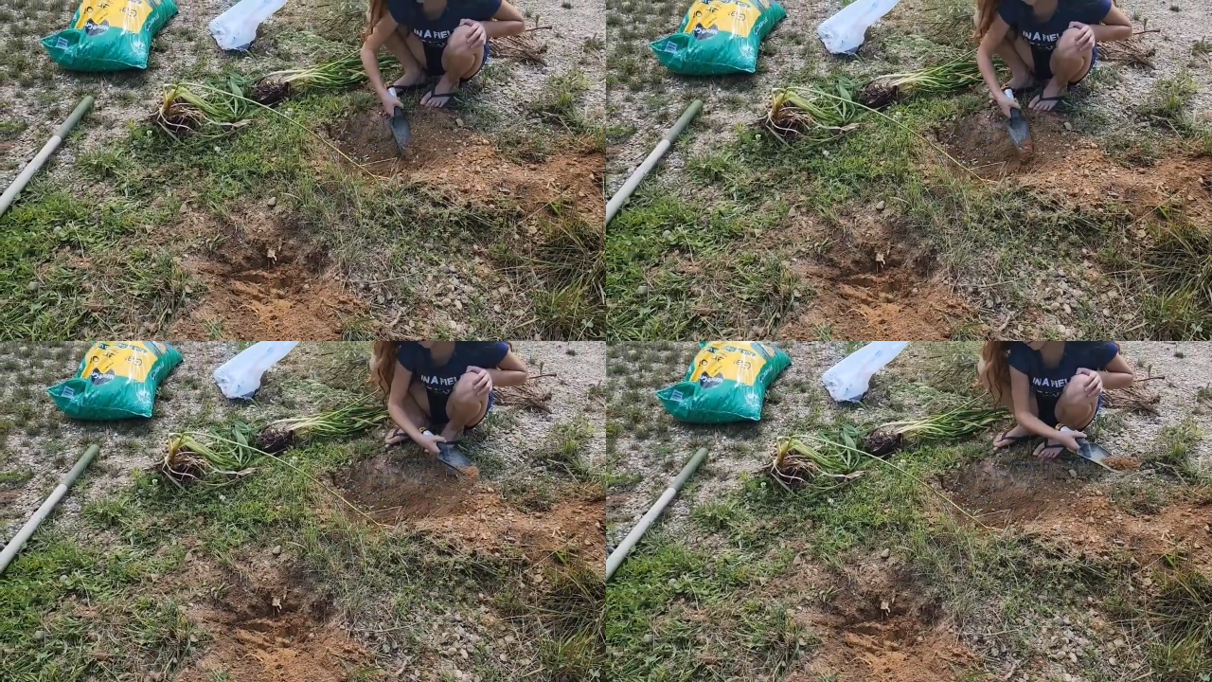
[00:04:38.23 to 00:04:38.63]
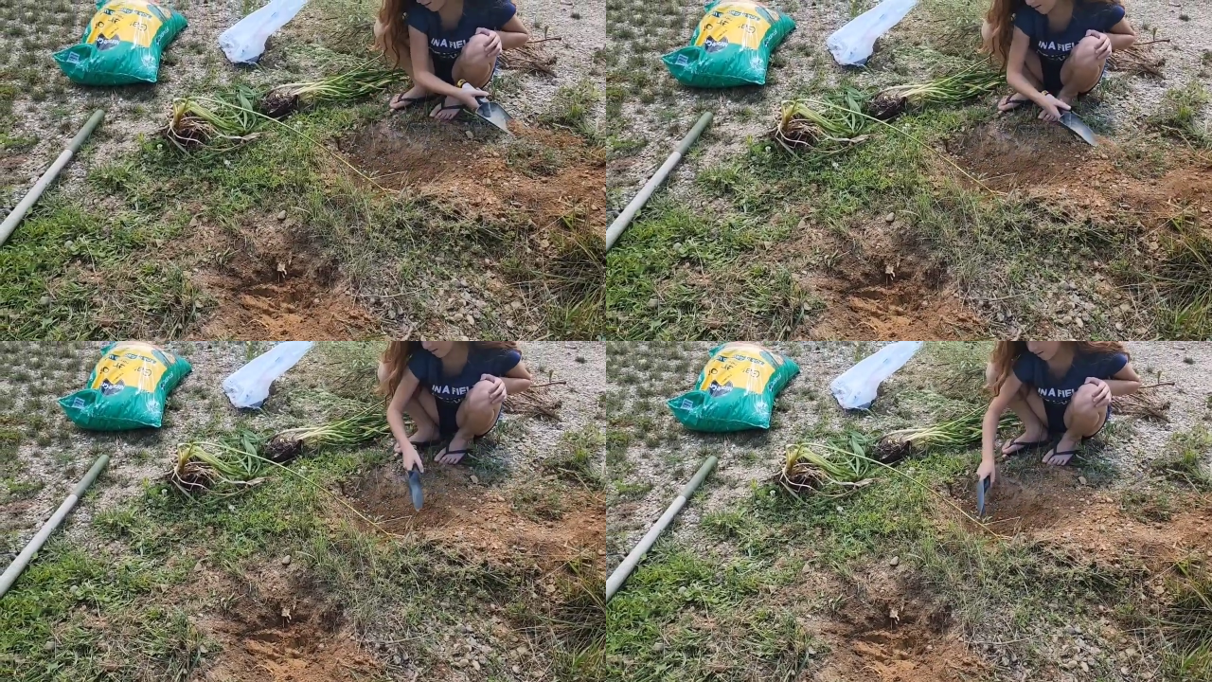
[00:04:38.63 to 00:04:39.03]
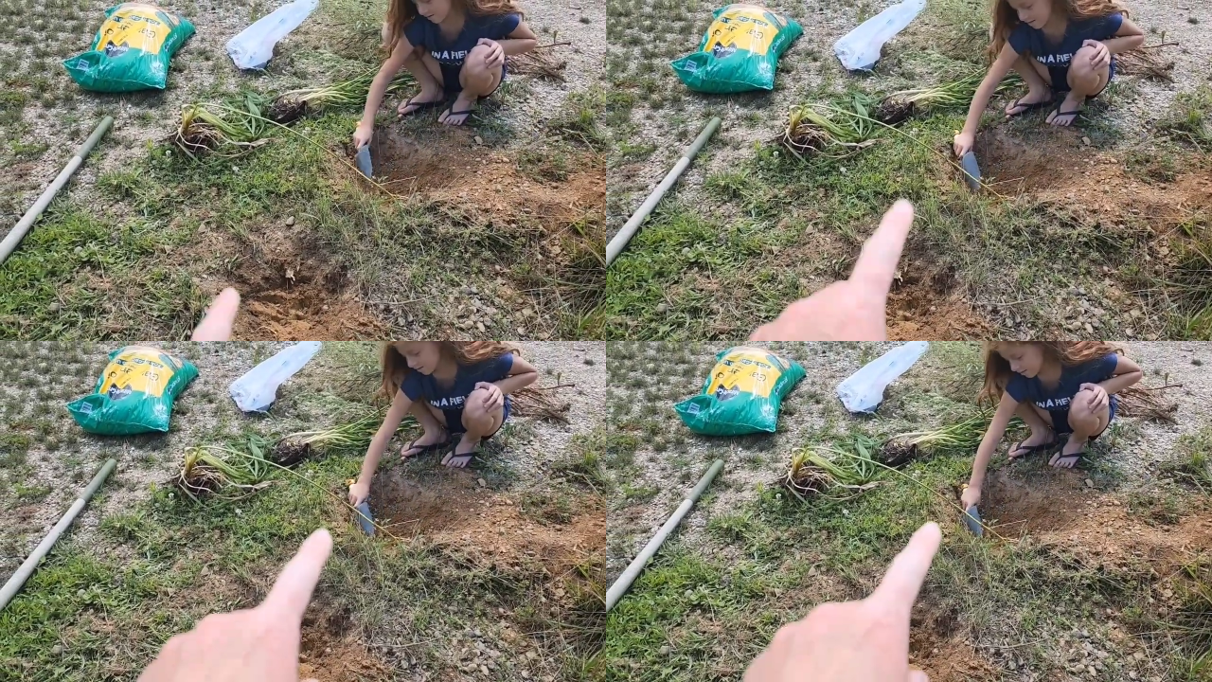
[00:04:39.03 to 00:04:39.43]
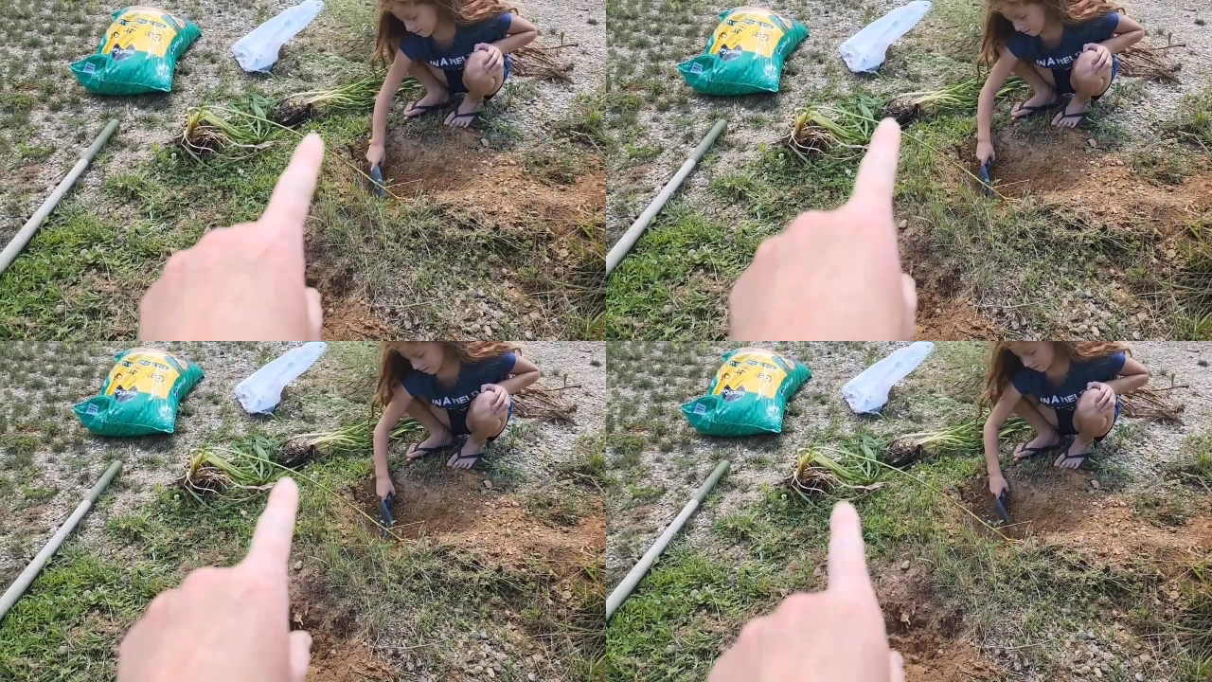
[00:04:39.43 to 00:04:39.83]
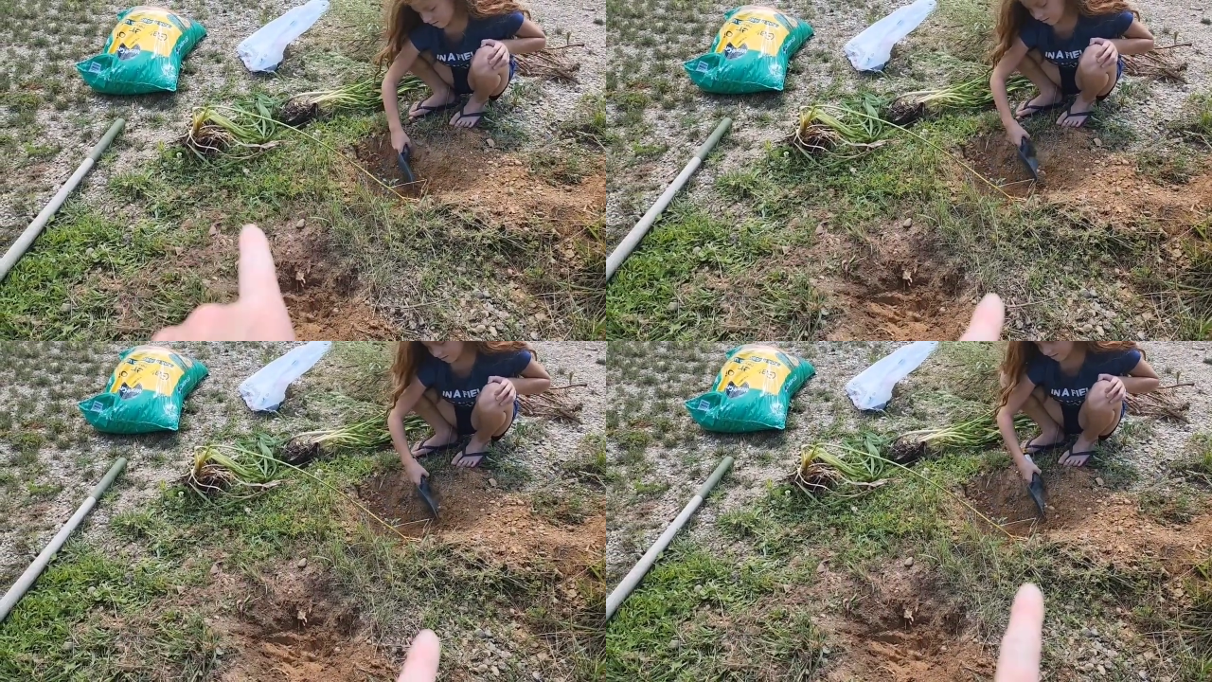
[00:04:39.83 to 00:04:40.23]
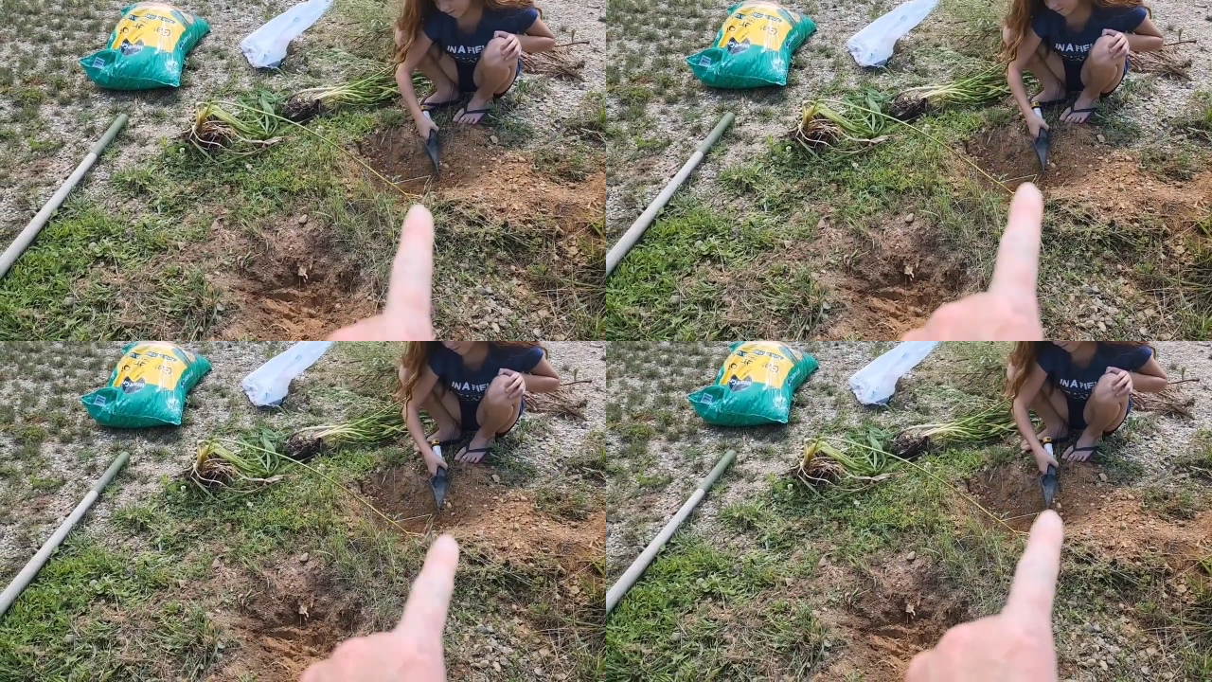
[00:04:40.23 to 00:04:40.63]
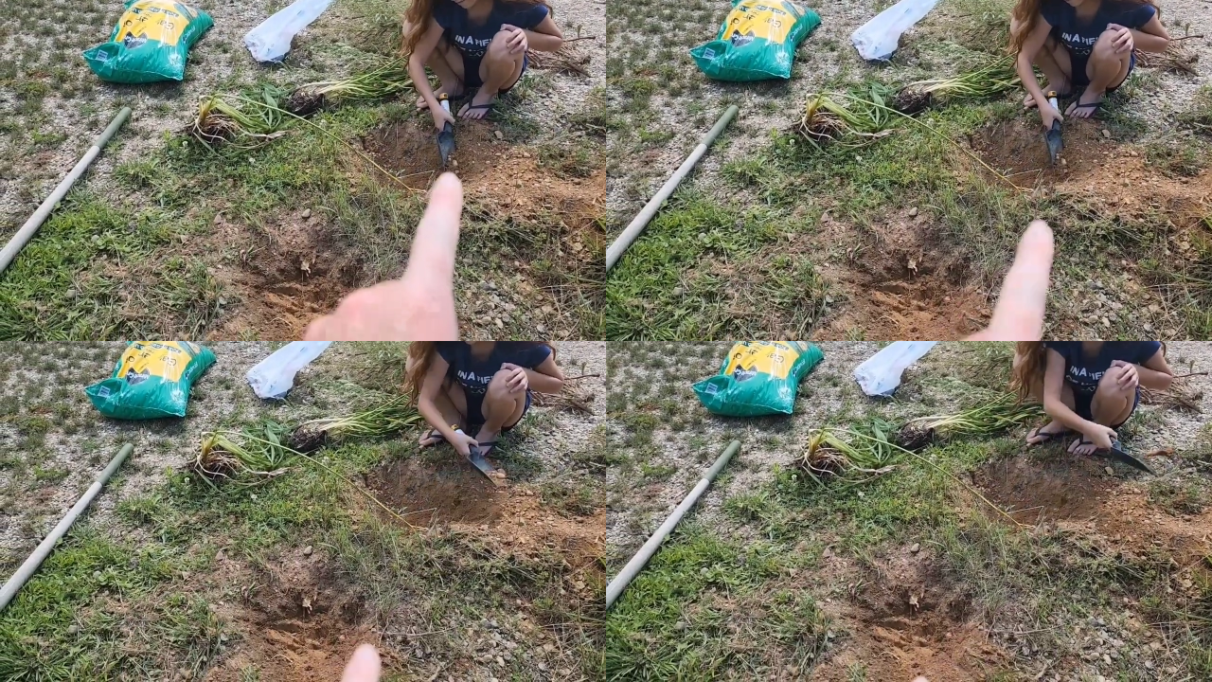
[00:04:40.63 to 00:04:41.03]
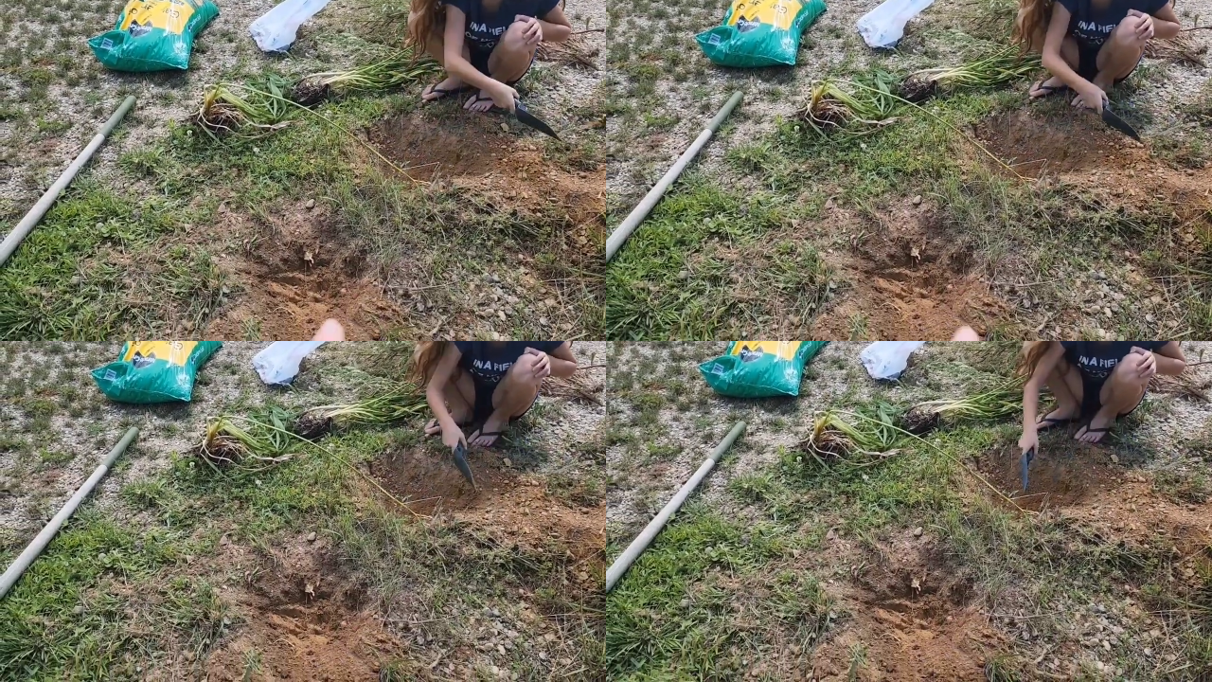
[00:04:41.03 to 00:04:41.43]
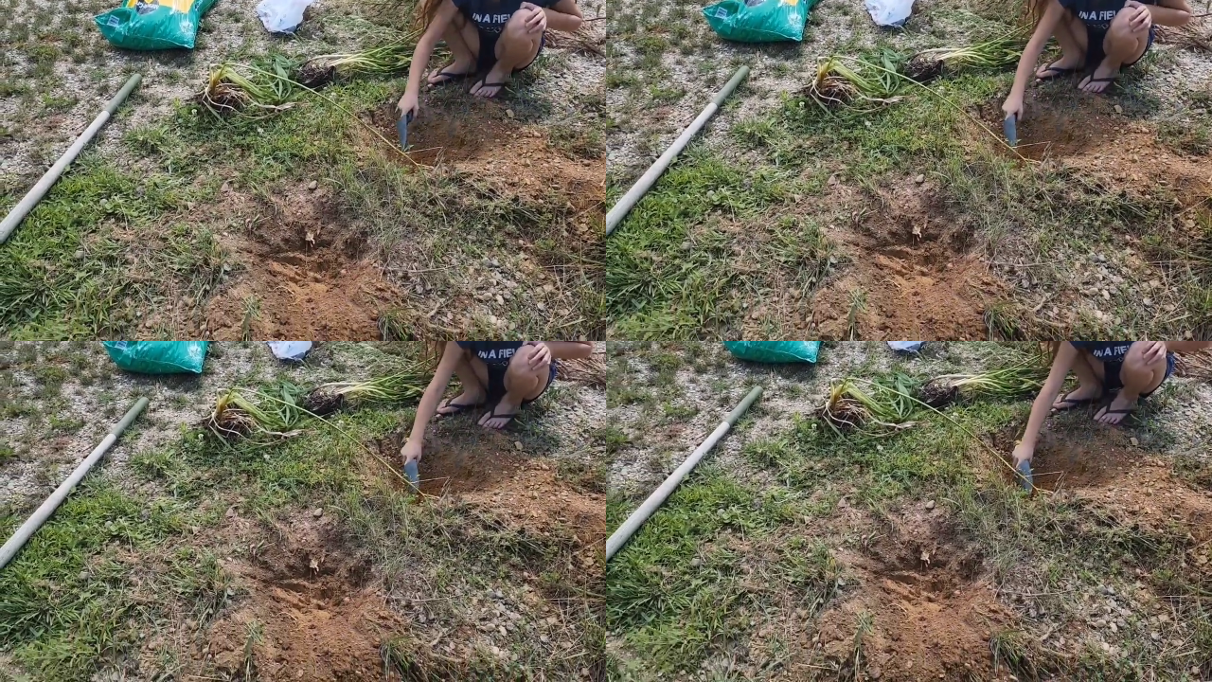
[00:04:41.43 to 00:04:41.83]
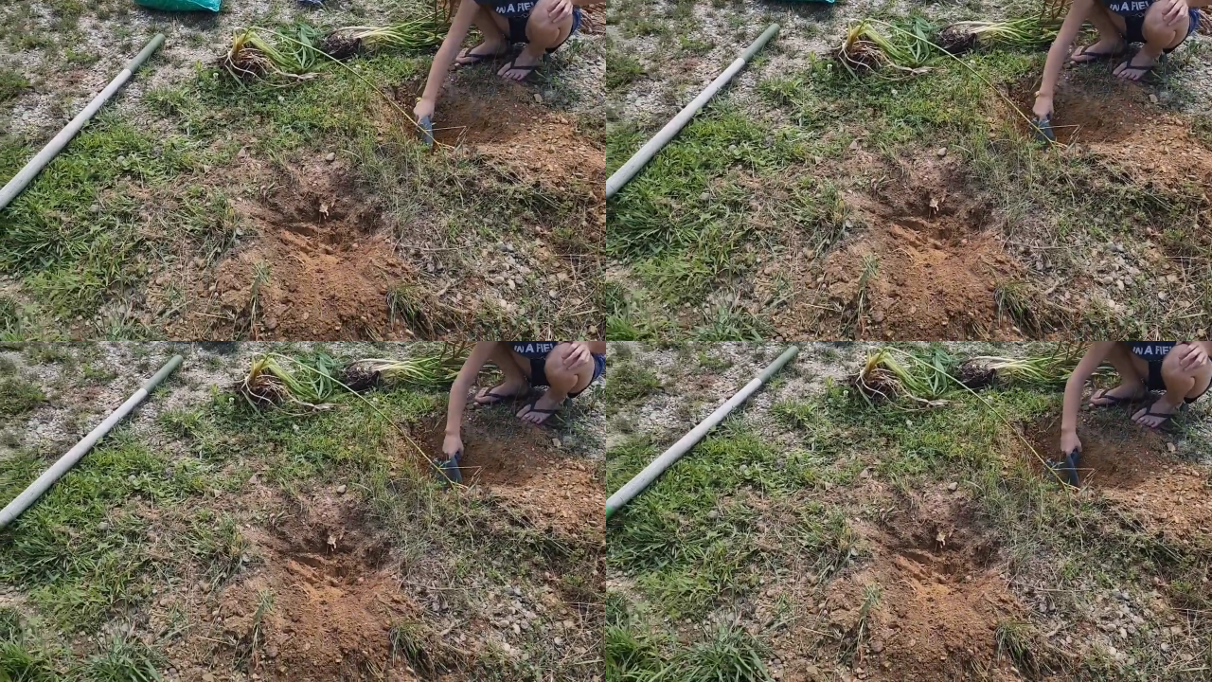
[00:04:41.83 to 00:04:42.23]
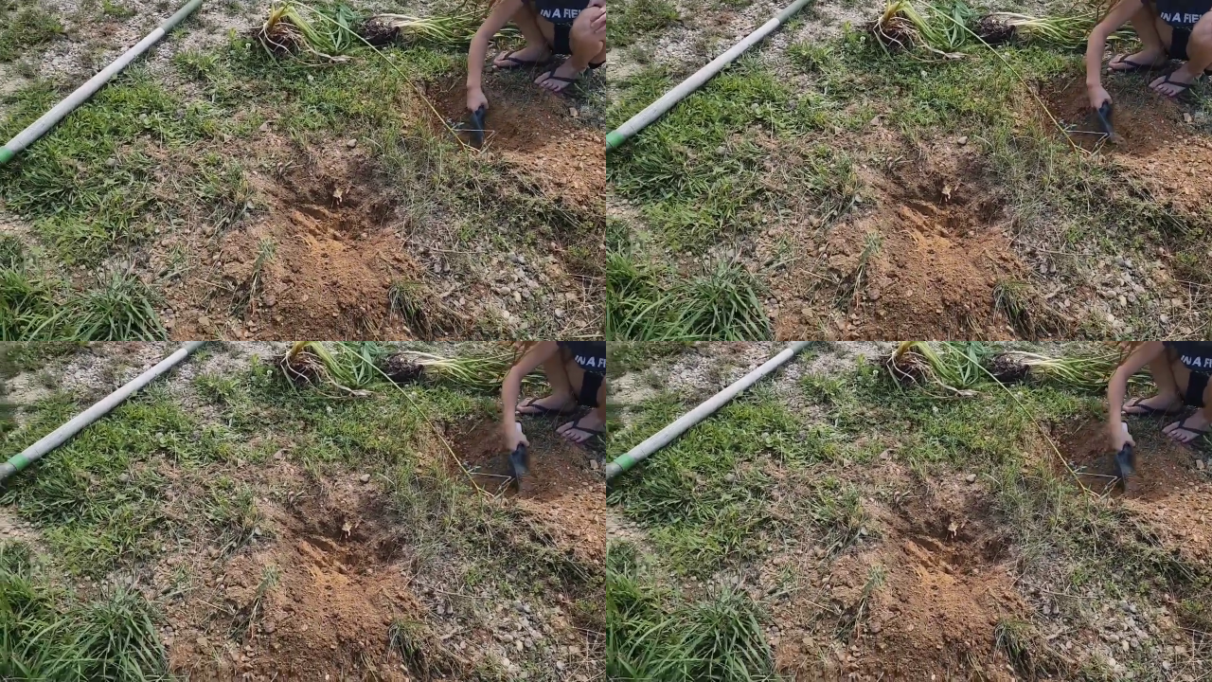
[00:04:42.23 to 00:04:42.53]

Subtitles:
Nobody's mouth can be seen.